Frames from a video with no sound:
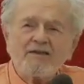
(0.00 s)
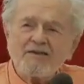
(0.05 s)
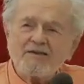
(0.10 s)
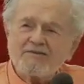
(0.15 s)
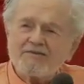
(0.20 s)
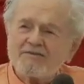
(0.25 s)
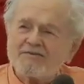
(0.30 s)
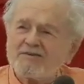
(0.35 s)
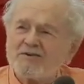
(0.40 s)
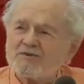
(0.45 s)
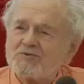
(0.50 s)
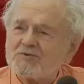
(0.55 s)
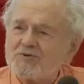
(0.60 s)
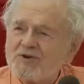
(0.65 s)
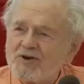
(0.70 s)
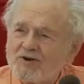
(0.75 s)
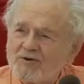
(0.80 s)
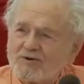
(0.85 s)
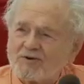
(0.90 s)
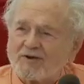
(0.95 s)
This is no
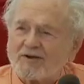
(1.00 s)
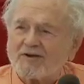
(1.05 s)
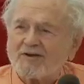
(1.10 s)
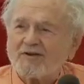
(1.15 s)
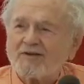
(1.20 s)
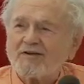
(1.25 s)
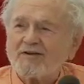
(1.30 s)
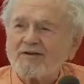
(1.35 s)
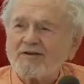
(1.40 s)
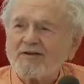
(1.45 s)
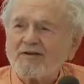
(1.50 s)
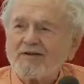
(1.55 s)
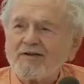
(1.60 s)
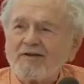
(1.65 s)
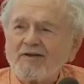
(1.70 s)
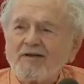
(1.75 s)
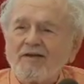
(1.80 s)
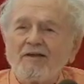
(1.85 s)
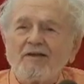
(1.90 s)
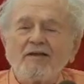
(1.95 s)
joke.
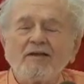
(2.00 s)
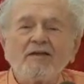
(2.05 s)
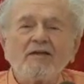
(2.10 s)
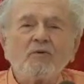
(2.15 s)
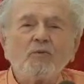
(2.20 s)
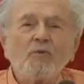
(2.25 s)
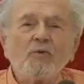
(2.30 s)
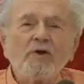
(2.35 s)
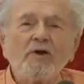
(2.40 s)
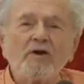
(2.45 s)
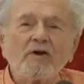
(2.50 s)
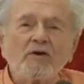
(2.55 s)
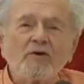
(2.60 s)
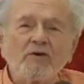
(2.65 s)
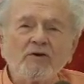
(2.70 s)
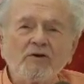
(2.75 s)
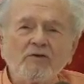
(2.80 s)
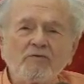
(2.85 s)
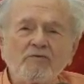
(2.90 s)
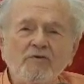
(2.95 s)
We are
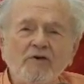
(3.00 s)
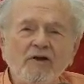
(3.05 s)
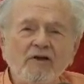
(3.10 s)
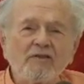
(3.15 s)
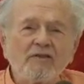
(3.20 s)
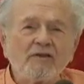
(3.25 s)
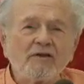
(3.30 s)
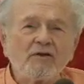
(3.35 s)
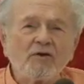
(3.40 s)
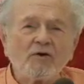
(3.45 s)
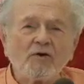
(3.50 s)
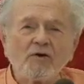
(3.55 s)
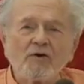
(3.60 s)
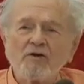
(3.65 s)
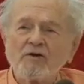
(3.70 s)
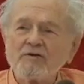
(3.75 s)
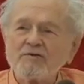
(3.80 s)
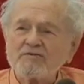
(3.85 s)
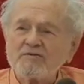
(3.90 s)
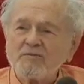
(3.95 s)
going to find that
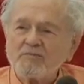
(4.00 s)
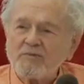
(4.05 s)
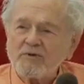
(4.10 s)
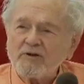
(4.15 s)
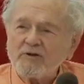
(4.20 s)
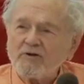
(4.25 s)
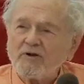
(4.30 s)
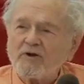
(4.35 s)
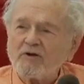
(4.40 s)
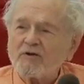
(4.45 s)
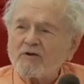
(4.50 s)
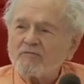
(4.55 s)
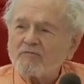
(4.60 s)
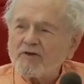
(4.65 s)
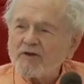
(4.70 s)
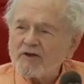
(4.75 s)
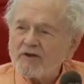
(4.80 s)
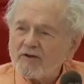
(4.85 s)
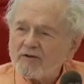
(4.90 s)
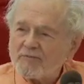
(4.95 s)
oil is simply not
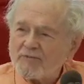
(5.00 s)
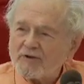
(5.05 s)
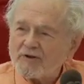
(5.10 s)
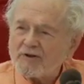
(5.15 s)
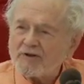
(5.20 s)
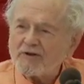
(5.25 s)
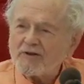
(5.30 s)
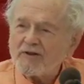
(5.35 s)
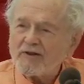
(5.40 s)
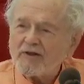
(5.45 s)
available.